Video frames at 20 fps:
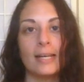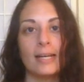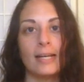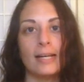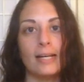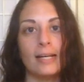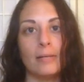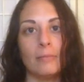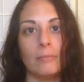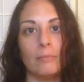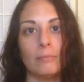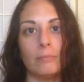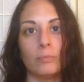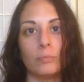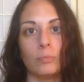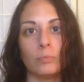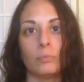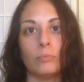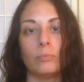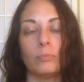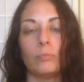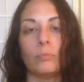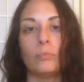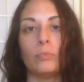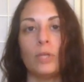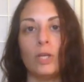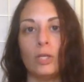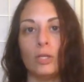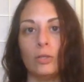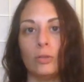
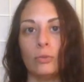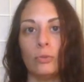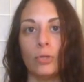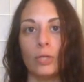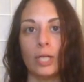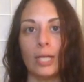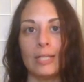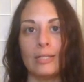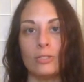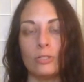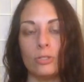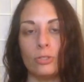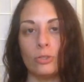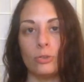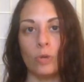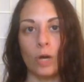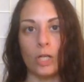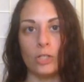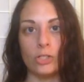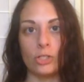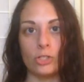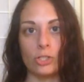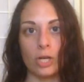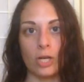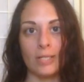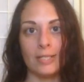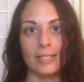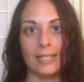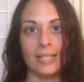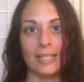that you look into
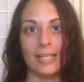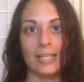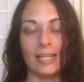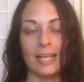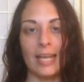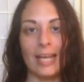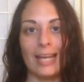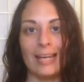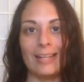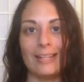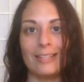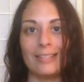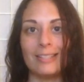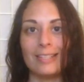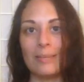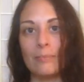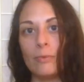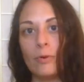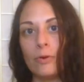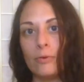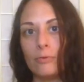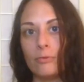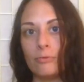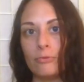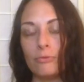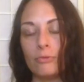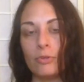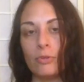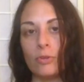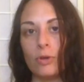Adyashanti and some of
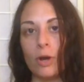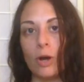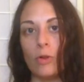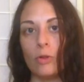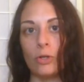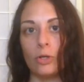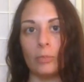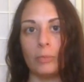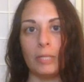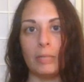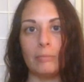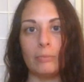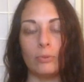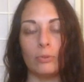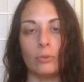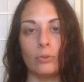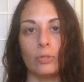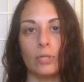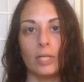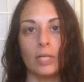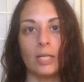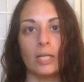the other people